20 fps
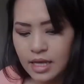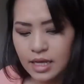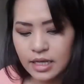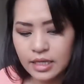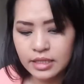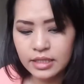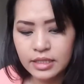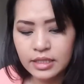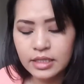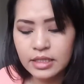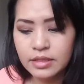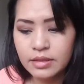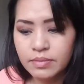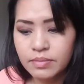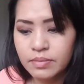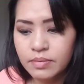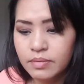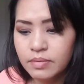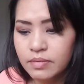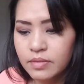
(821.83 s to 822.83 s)
That
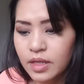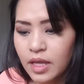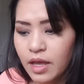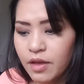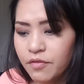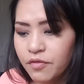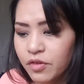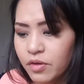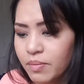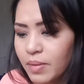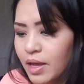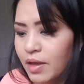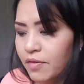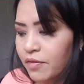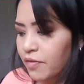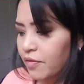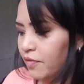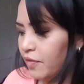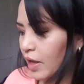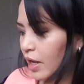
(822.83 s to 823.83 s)
is
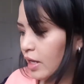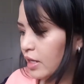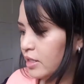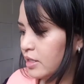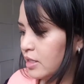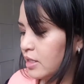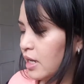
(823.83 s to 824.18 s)
it for my